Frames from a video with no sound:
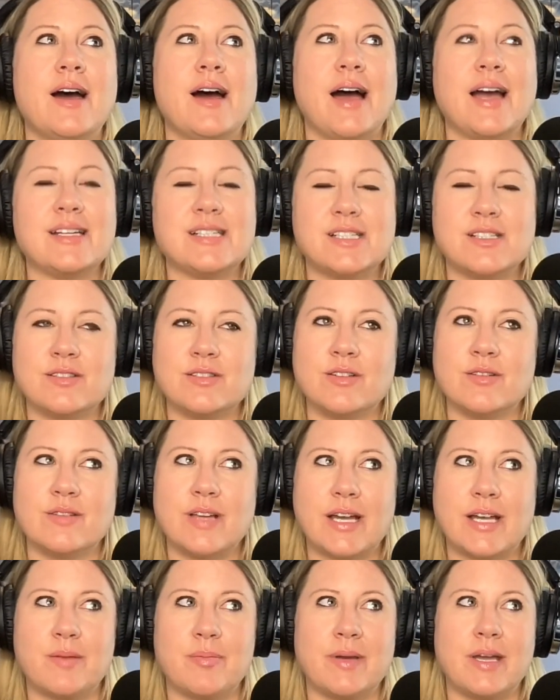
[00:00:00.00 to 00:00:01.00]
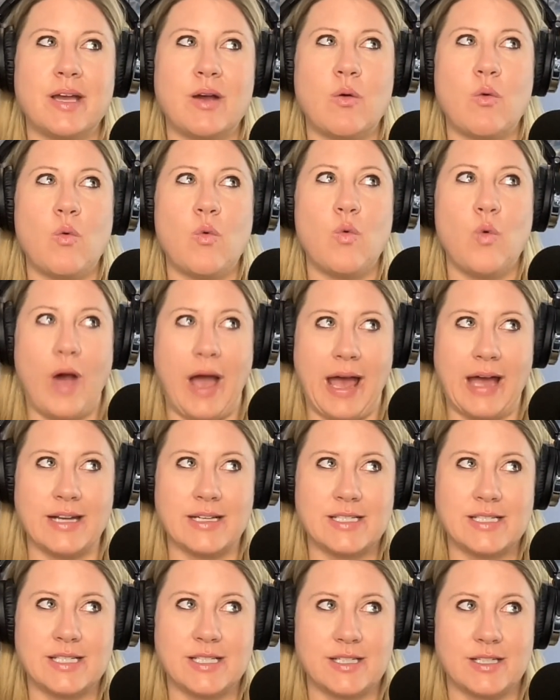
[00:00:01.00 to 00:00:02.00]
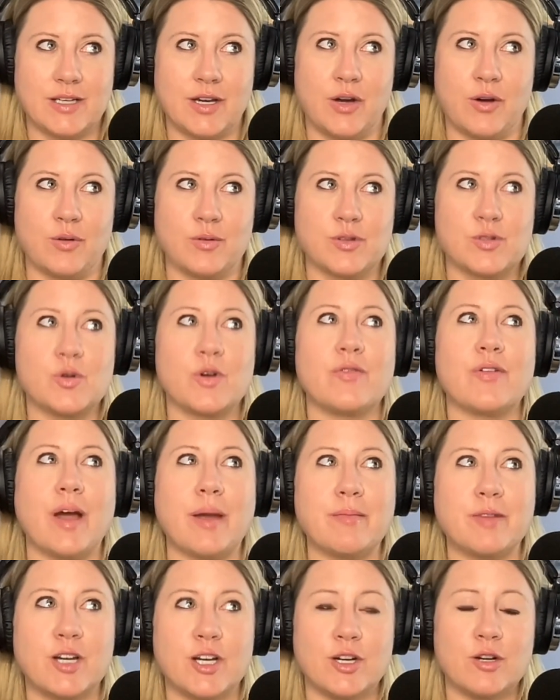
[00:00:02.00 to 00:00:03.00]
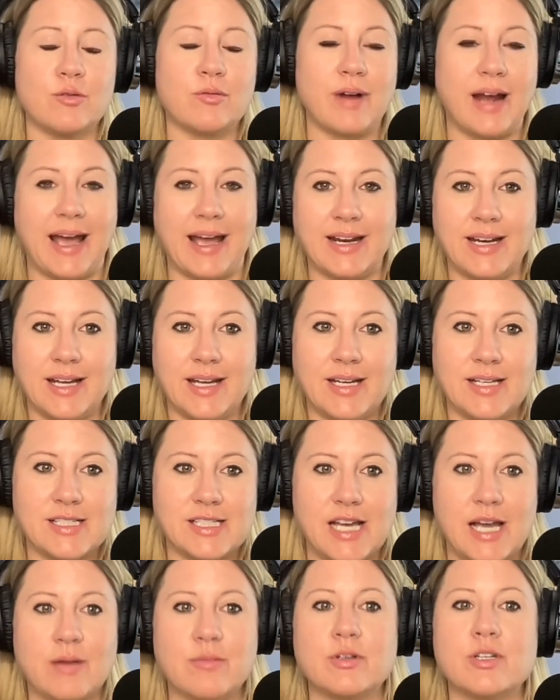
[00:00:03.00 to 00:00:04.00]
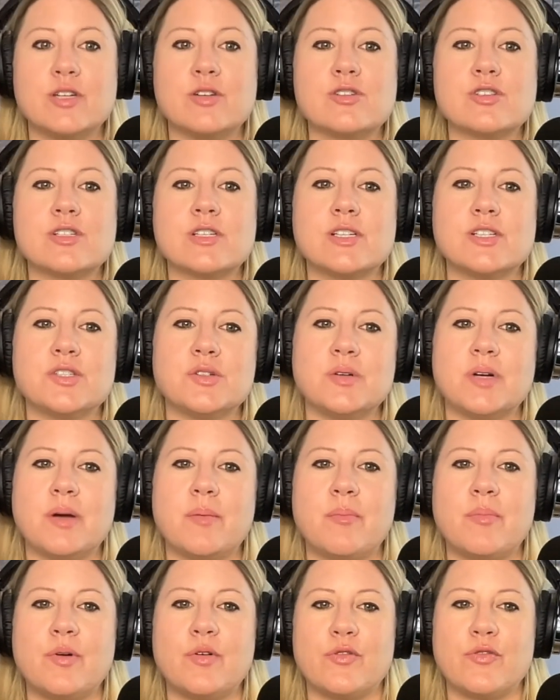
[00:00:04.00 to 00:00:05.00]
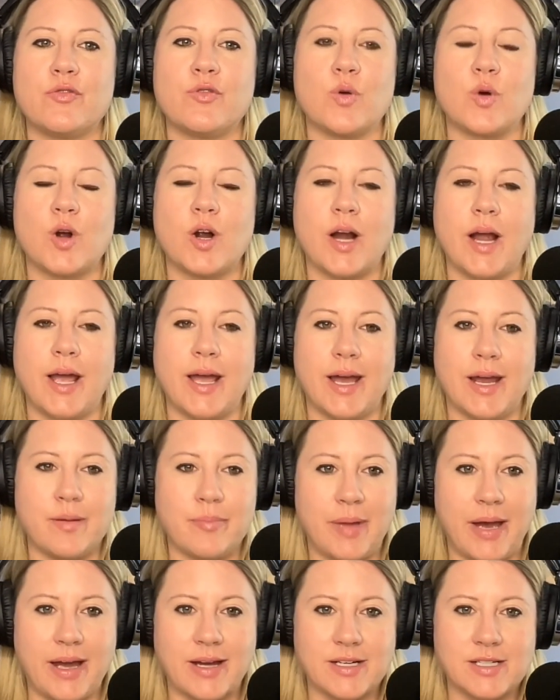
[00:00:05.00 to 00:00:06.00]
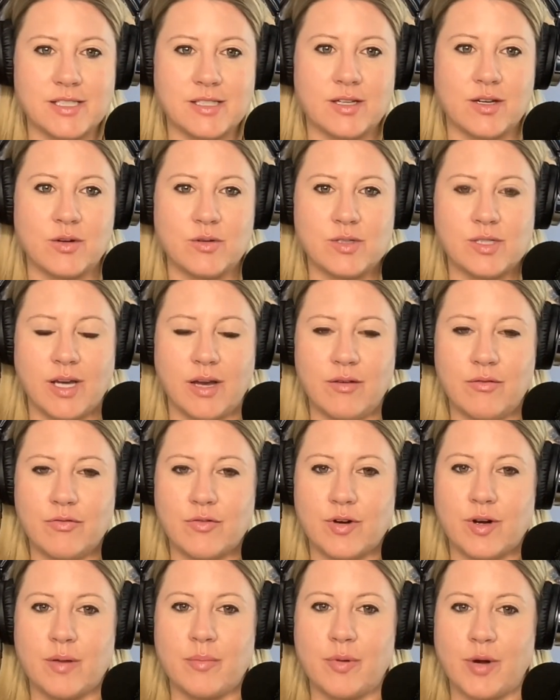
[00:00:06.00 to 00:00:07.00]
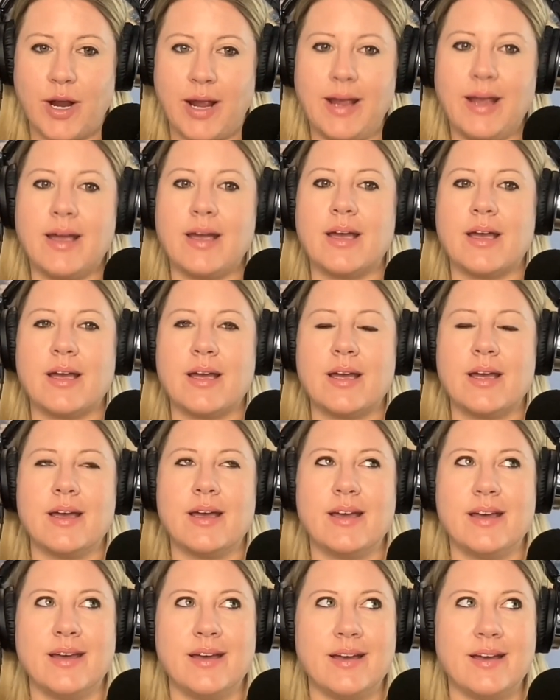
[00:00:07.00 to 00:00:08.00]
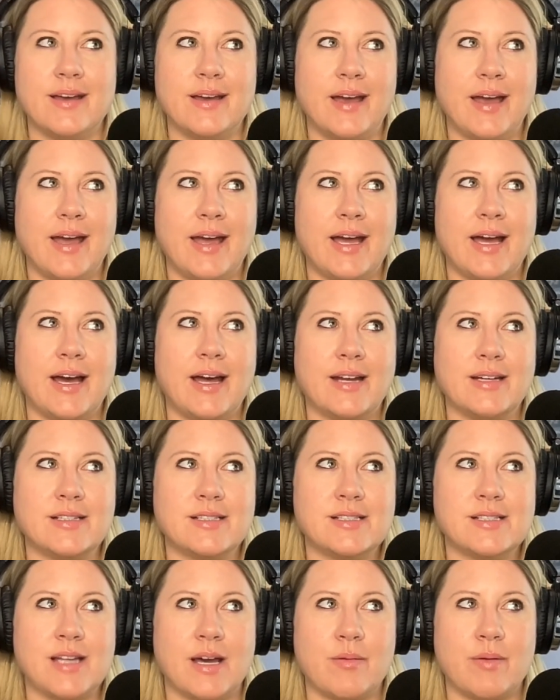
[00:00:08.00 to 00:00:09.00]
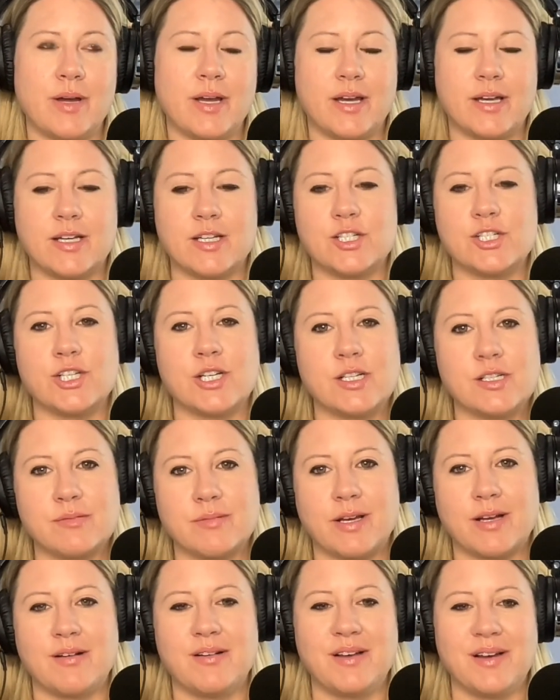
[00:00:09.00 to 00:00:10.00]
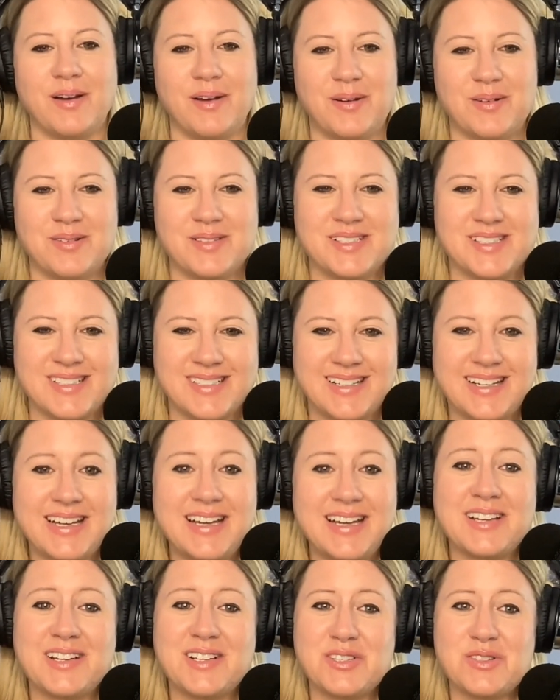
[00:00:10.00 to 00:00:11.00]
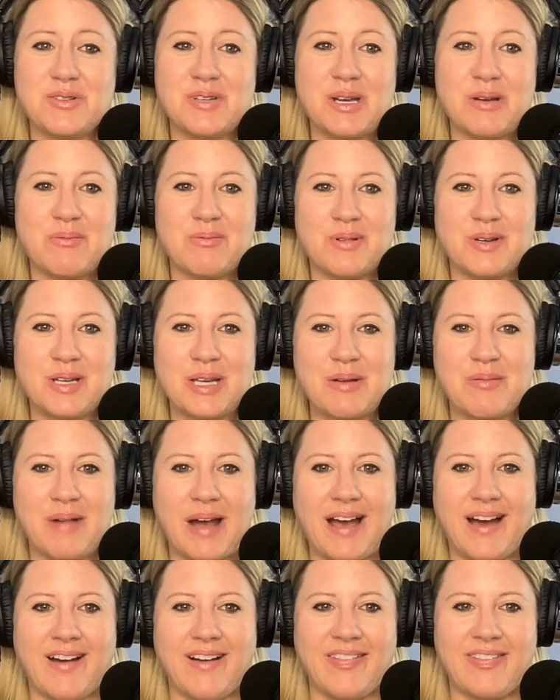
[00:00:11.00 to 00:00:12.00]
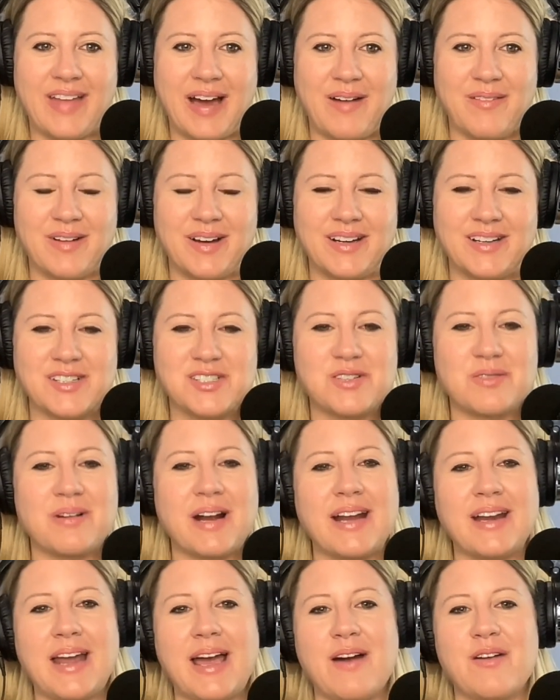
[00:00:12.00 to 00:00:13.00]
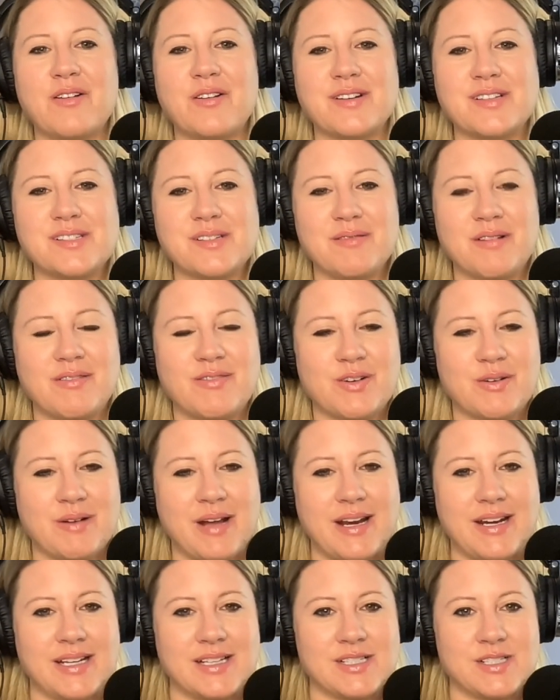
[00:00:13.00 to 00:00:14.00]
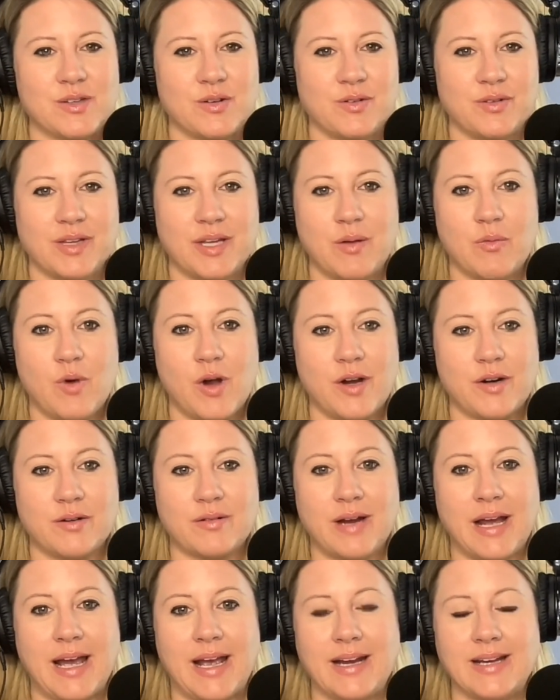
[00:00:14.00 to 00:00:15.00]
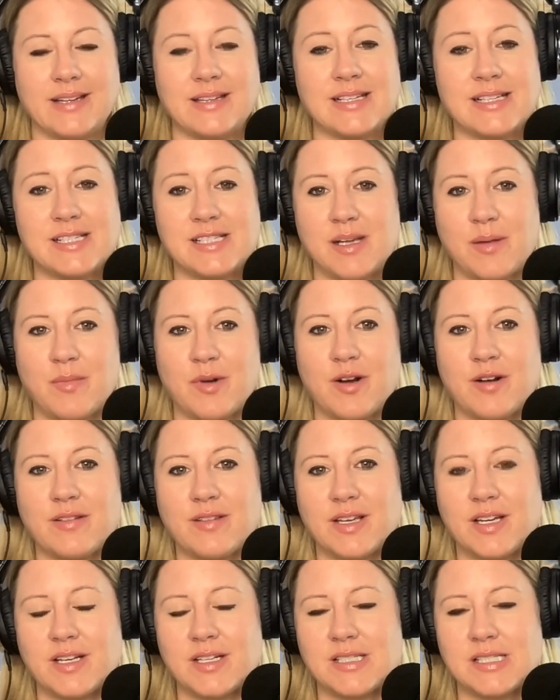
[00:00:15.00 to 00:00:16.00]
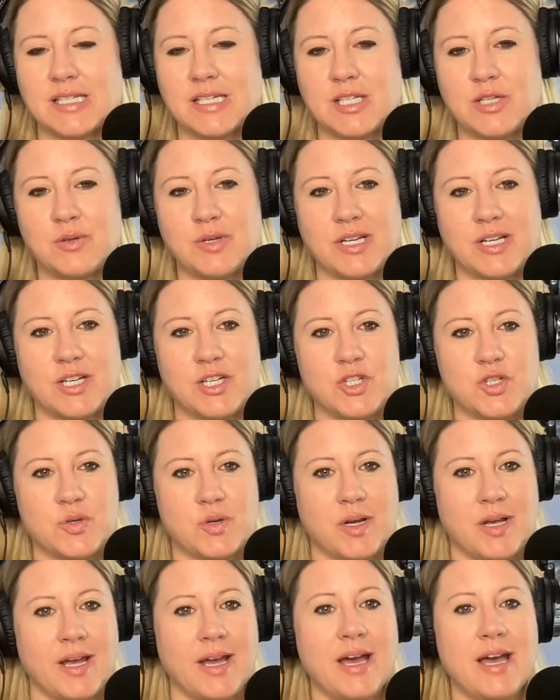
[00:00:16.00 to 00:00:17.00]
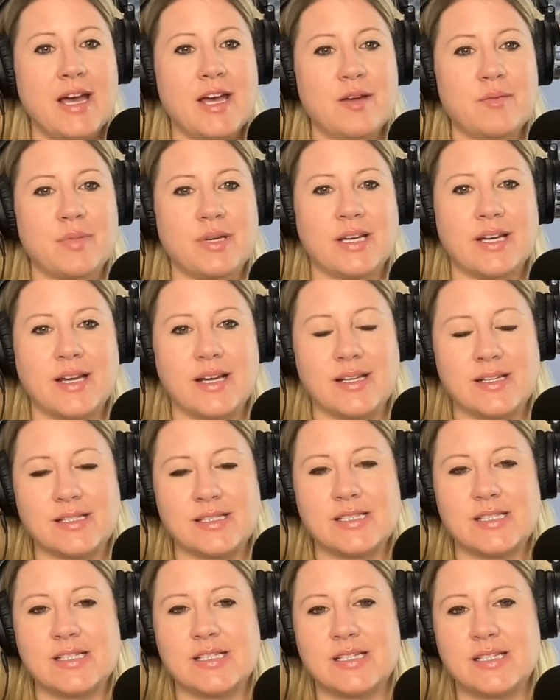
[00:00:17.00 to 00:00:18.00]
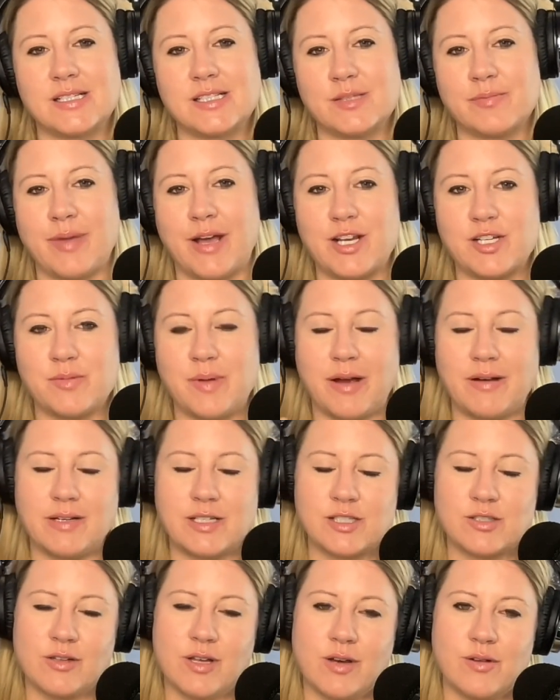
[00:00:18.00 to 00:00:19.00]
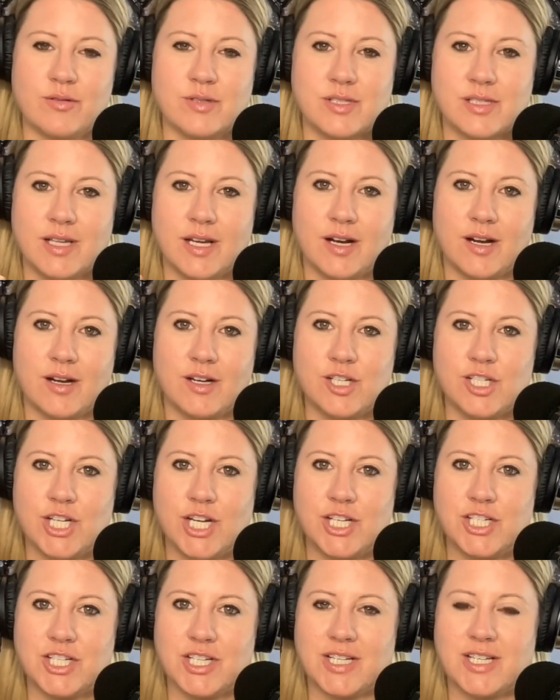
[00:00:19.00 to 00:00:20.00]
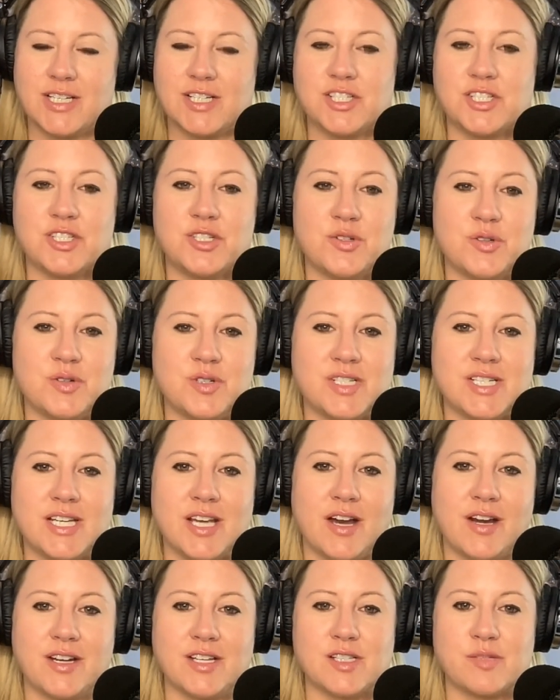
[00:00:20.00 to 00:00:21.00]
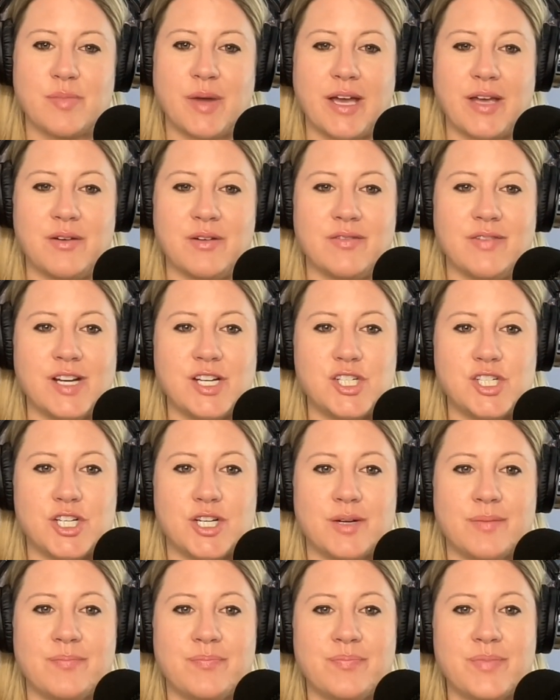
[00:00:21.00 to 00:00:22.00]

I still don't like being wet, though. So if I'm going to ride it, I will usually do it before I head back to the hotel for a break. And that way I can change my clothes. you get really wet on that one. So right now, Grizzly River Run is the only water ride this summer that you can enjoy because Splash Mountain is closed. They're changing it into Tiana's Bayou Adventure.